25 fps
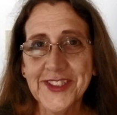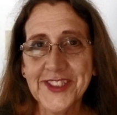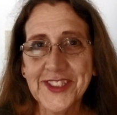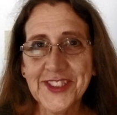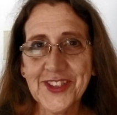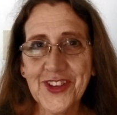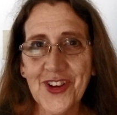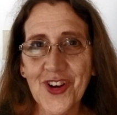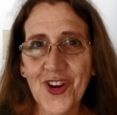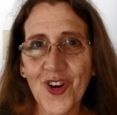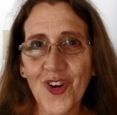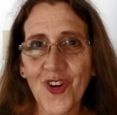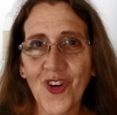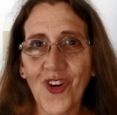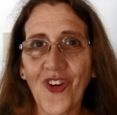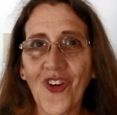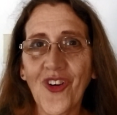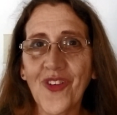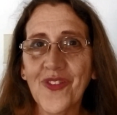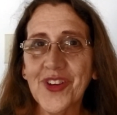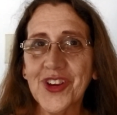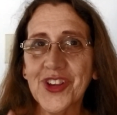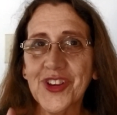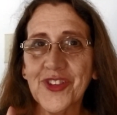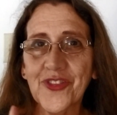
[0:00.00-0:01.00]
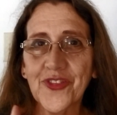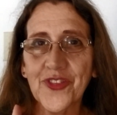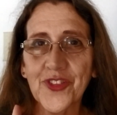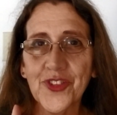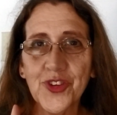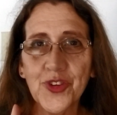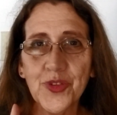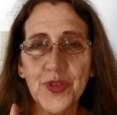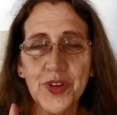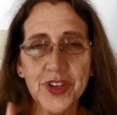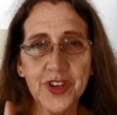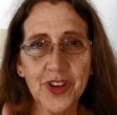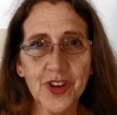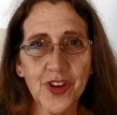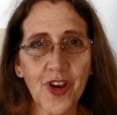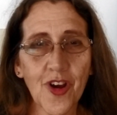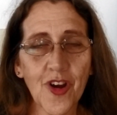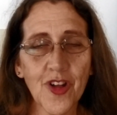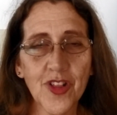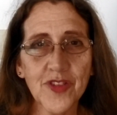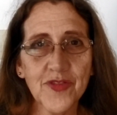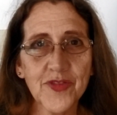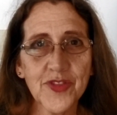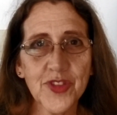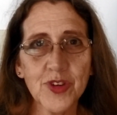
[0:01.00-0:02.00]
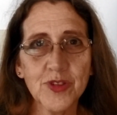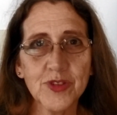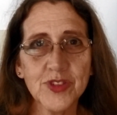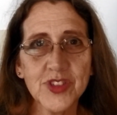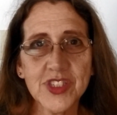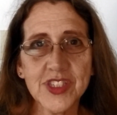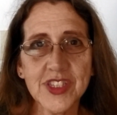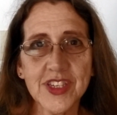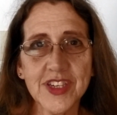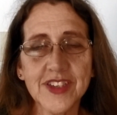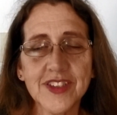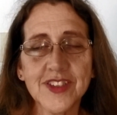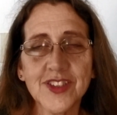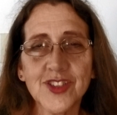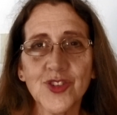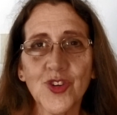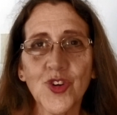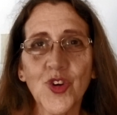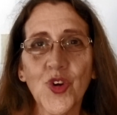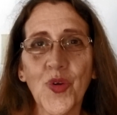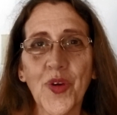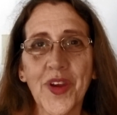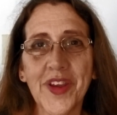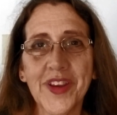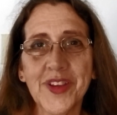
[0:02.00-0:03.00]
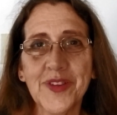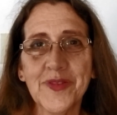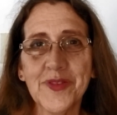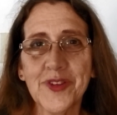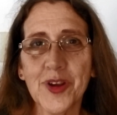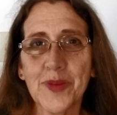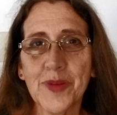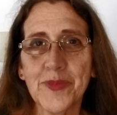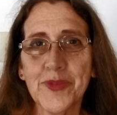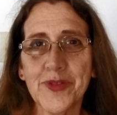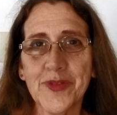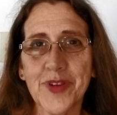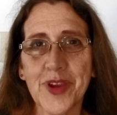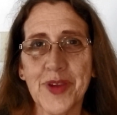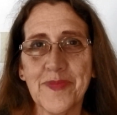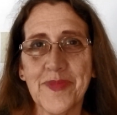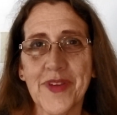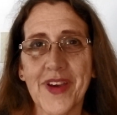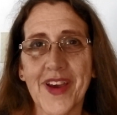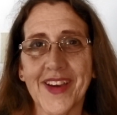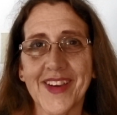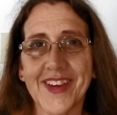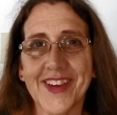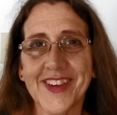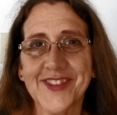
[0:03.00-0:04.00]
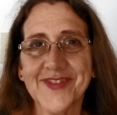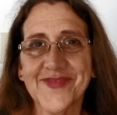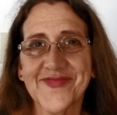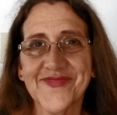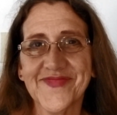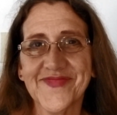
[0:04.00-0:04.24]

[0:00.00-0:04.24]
So I'm going to fill you in on all of those things. Don't go anywhere. I'll be right back.